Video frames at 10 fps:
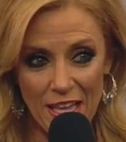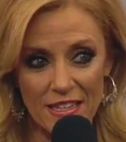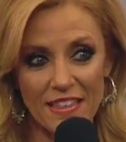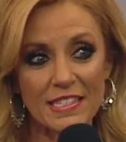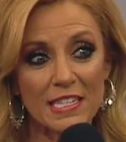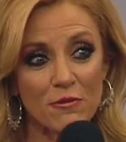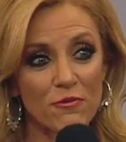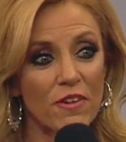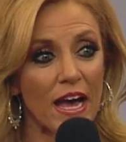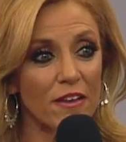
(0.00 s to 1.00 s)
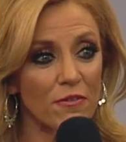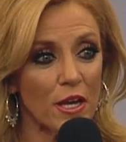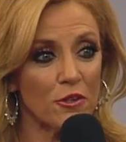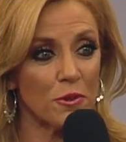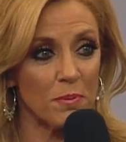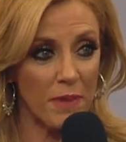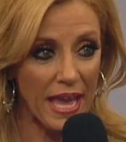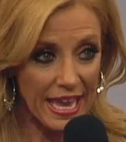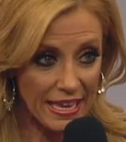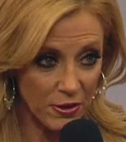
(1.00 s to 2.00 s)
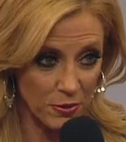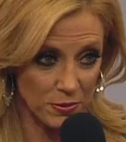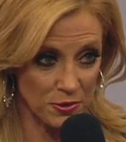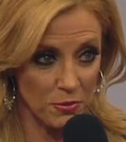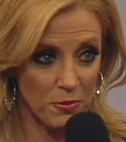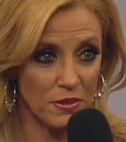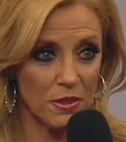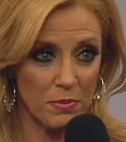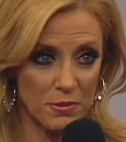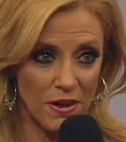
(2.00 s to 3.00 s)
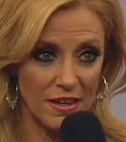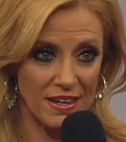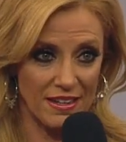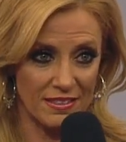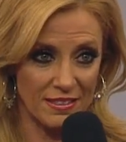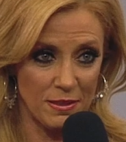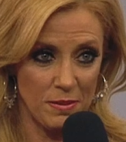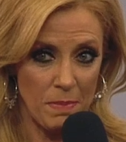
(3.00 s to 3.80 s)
Now, this is 500 pounds worth of product